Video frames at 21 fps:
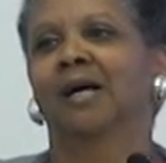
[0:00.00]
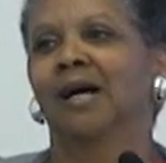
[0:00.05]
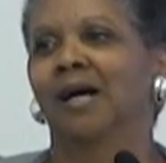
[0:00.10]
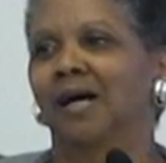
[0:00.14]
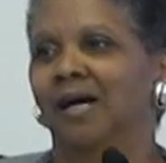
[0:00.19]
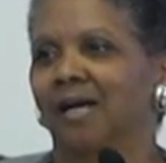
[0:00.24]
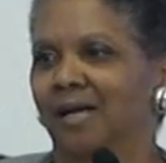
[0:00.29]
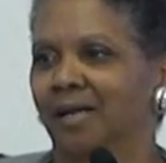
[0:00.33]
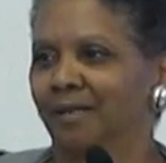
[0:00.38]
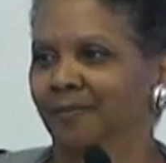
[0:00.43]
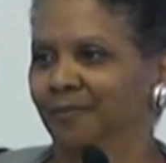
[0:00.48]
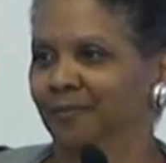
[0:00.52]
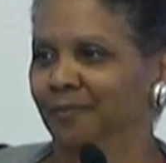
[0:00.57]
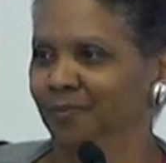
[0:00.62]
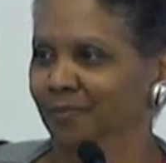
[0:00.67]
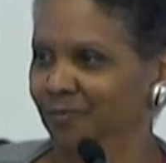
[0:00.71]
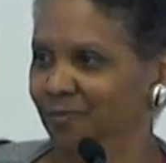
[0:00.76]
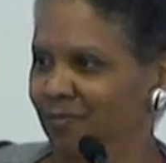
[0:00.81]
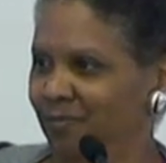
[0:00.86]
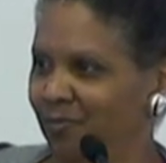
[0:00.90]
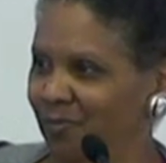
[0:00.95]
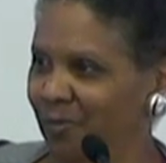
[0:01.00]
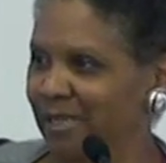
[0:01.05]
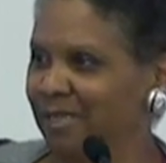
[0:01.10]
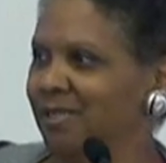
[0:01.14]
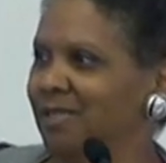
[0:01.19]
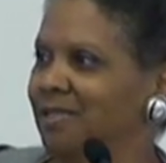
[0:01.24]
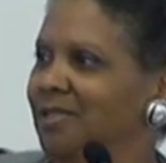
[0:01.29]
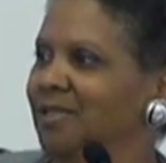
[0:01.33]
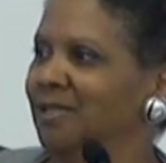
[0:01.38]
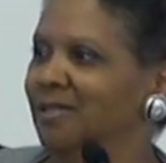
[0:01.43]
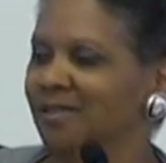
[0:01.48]

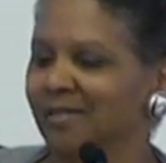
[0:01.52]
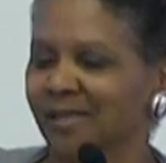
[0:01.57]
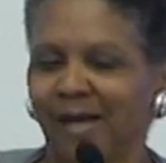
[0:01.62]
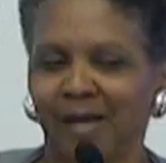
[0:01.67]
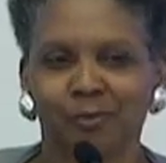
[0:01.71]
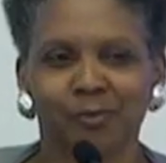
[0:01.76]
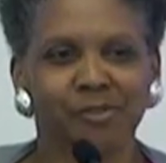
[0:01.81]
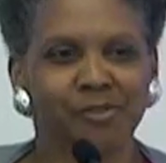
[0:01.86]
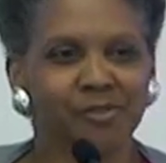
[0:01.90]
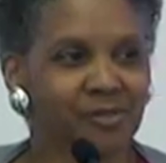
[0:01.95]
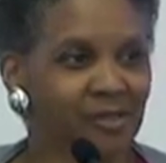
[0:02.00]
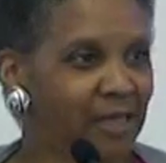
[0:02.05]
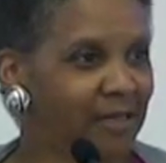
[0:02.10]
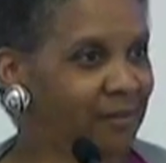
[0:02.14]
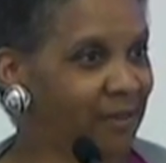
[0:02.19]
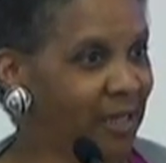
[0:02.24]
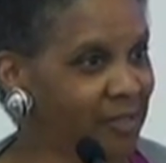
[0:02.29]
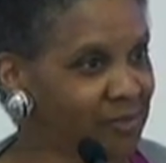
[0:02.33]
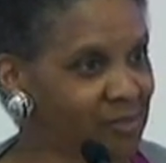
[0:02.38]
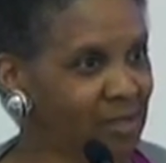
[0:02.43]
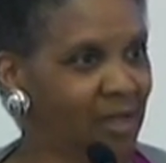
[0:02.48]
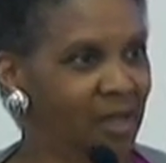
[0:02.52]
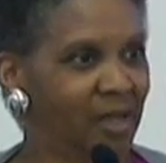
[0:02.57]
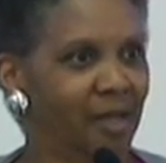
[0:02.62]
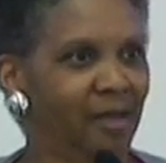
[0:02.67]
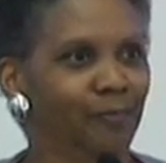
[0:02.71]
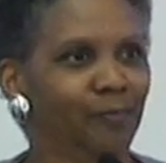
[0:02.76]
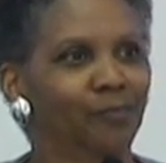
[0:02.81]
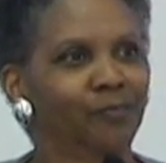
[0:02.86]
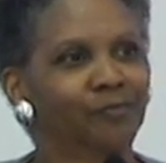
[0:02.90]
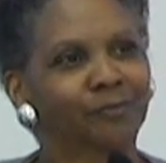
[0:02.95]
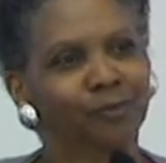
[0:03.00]
Basically, because I was, at that
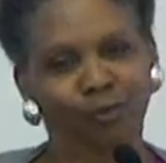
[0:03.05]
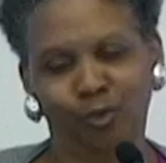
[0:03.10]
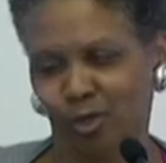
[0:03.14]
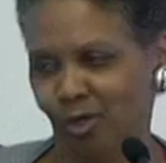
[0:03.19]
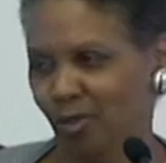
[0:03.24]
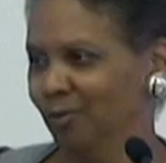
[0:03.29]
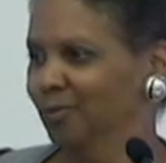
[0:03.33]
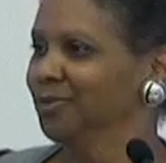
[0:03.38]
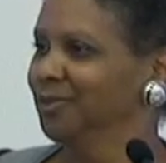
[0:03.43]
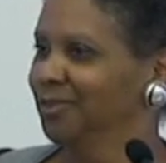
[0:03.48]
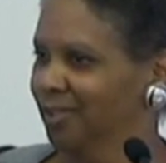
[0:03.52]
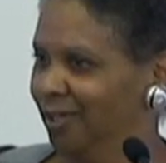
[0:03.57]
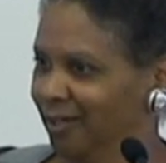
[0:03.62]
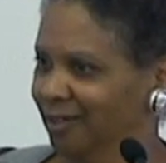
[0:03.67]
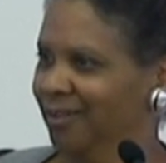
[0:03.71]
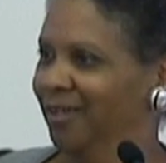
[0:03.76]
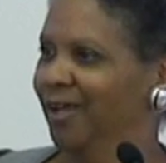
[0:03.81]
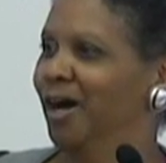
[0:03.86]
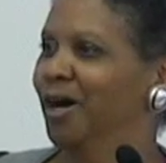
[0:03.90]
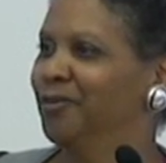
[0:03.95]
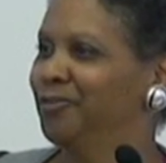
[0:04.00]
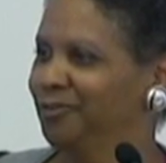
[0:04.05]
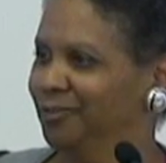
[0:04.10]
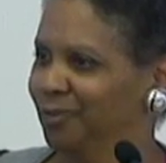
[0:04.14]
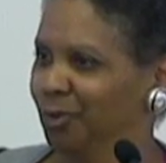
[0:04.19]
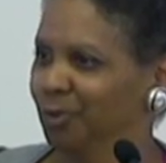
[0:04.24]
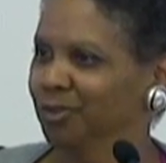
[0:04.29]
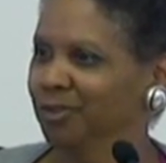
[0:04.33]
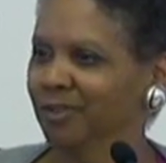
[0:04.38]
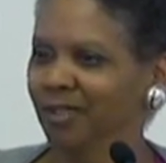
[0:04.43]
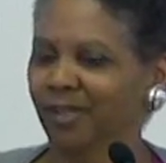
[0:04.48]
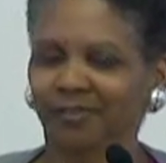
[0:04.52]
time, young enough and
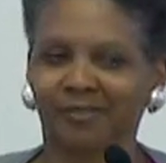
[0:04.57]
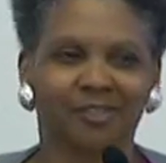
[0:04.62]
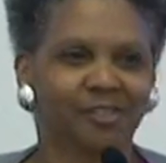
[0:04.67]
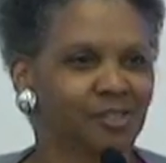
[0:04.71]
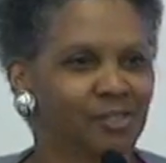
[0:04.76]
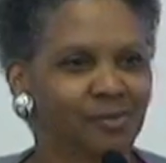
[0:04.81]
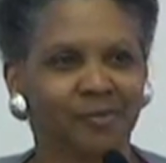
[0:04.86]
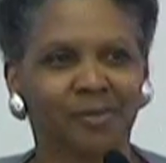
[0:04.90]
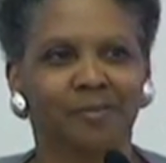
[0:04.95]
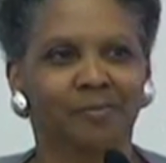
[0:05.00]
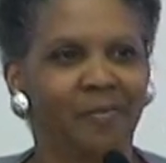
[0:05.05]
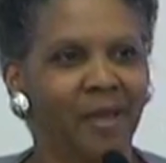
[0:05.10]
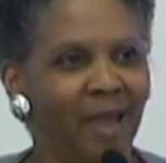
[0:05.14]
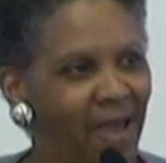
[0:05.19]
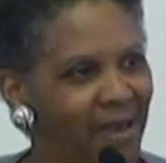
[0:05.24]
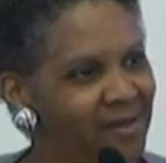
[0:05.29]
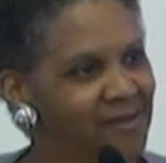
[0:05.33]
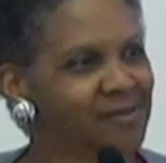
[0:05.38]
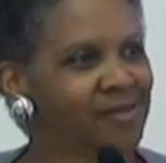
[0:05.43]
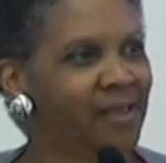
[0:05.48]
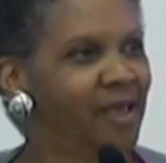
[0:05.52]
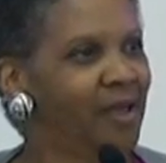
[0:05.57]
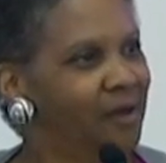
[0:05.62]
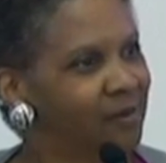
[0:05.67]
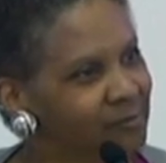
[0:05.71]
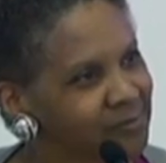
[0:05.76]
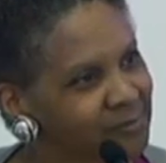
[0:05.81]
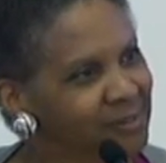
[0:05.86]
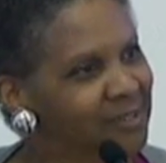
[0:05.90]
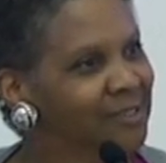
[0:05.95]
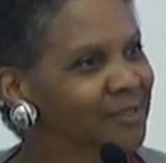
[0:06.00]
old enough to just be mad as hell.